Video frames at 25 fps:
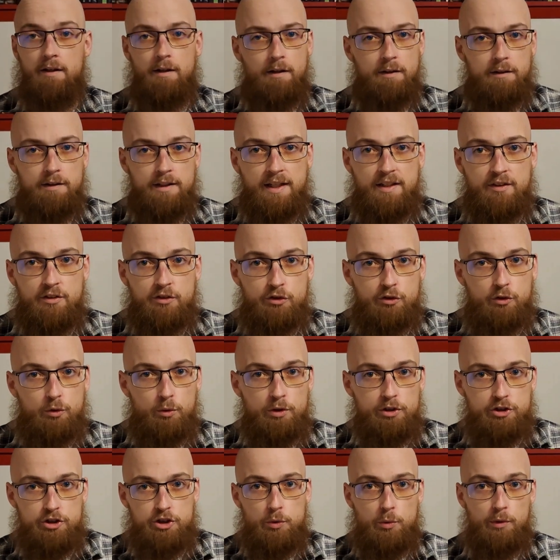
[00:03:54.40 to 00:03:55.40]
Yet as soon
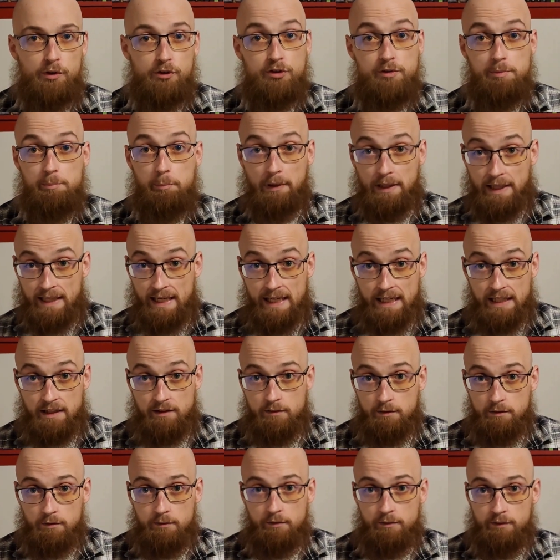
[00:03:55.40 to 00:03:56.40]
as you
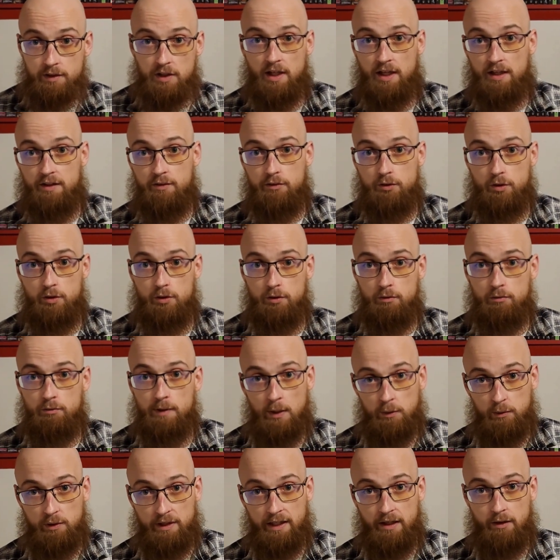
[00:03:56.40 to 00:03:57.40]
explain the answer
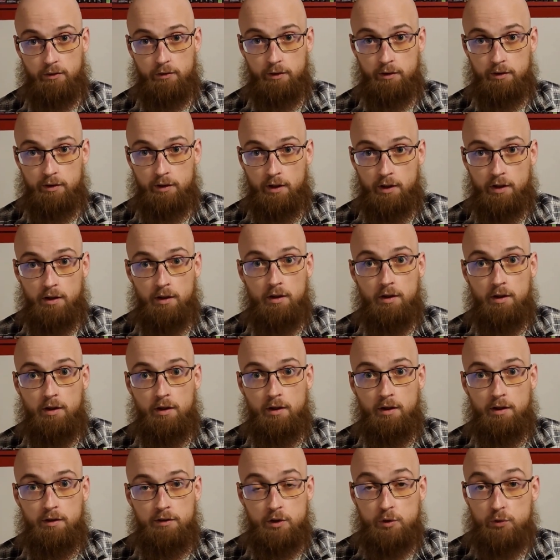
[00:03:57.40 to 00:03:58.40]
out loud,
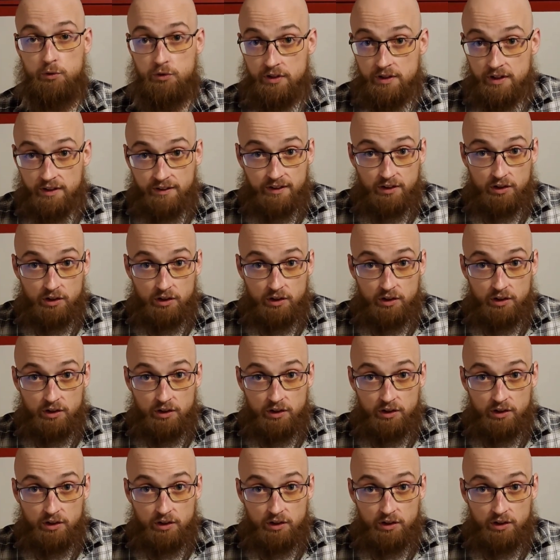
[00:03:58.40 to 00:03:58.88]
you see the little